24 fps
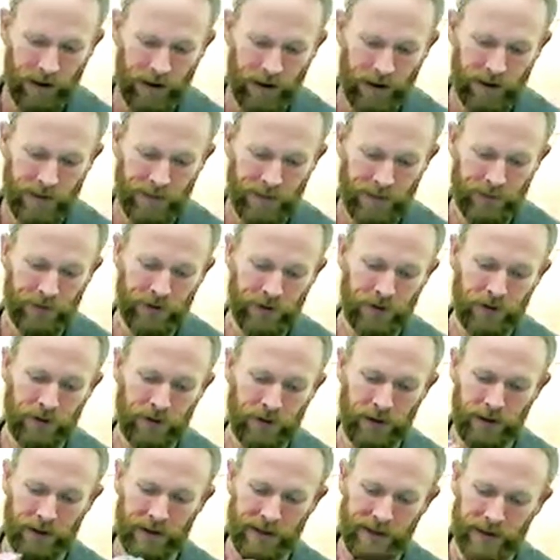At least people who
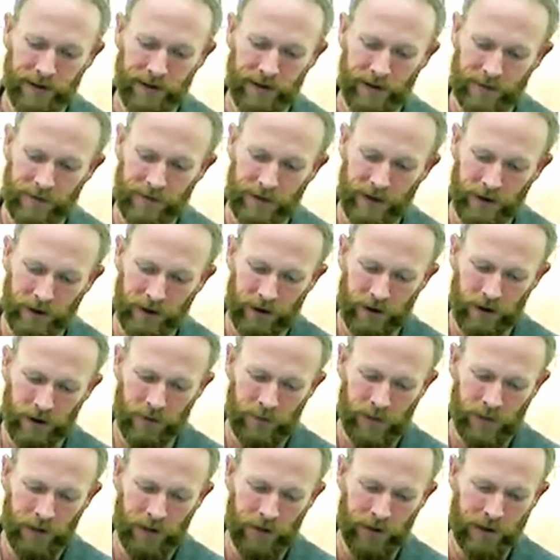are listening to this video at home
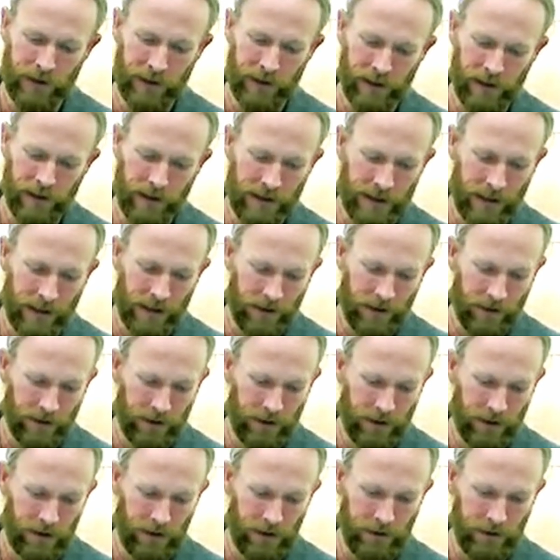might want to check this out.
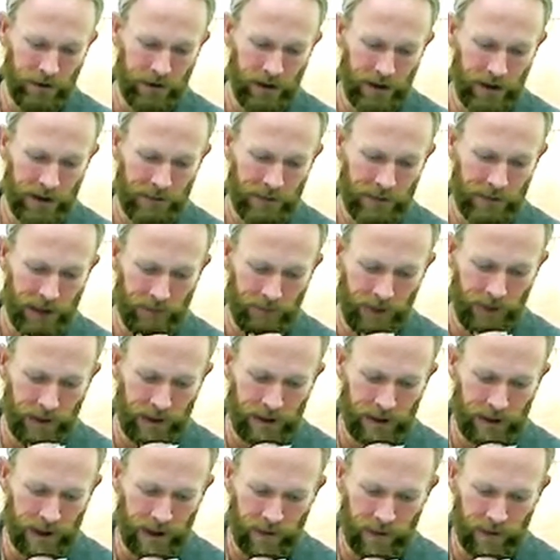It's called Cosmic
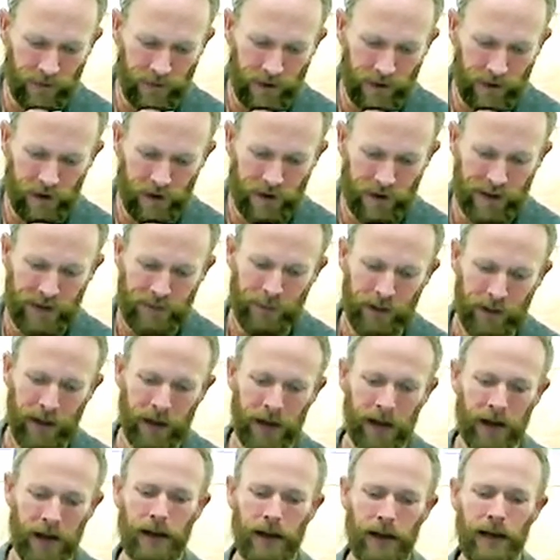Magnetic Fields
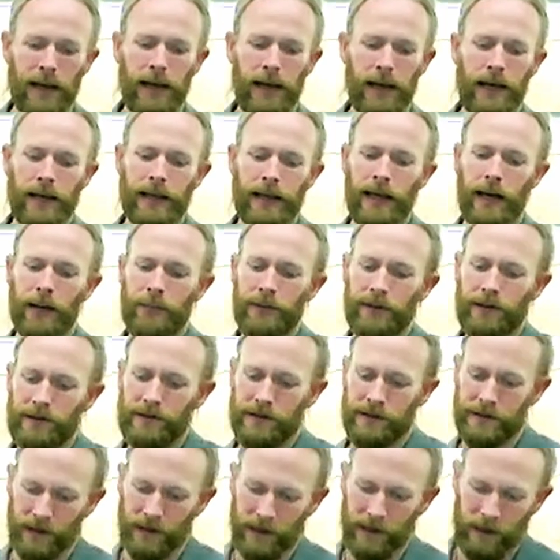by
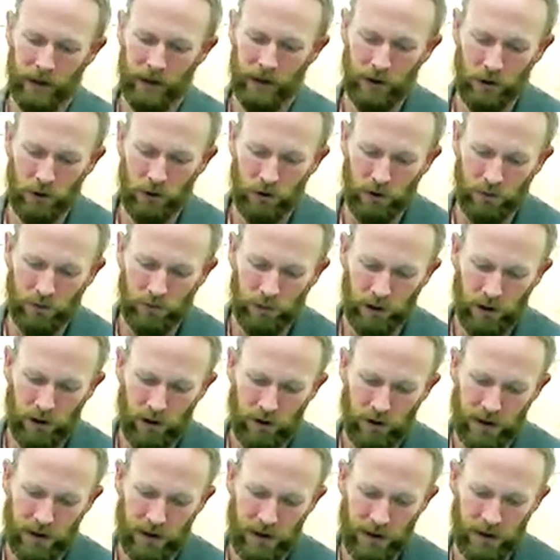Keppins and
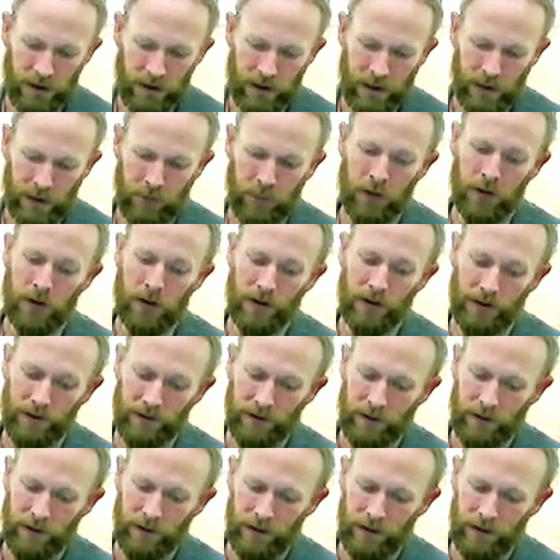Goldblode and Porth,